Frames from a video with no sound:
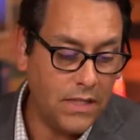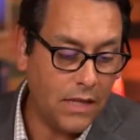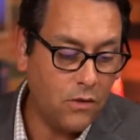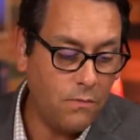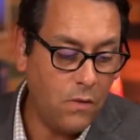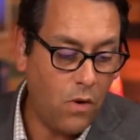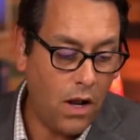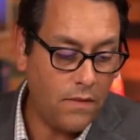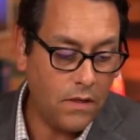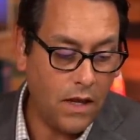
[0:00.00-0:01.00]
that could be
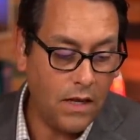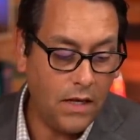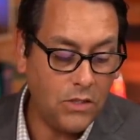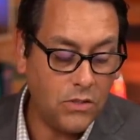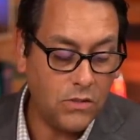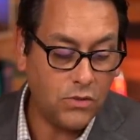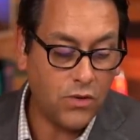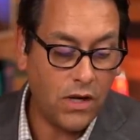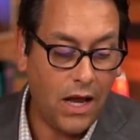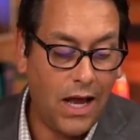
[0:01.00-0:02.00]
why the United Nations is
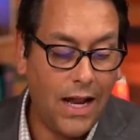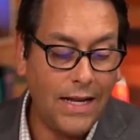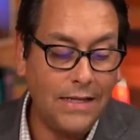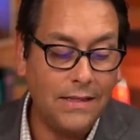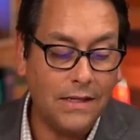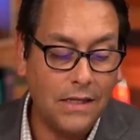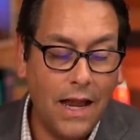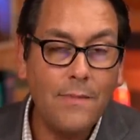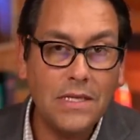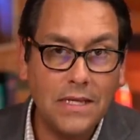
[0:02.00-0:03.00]
trying to hide the
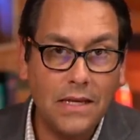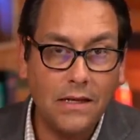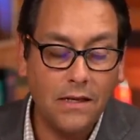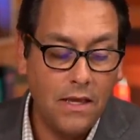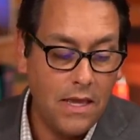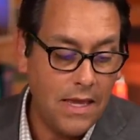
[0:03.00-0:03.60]
climate data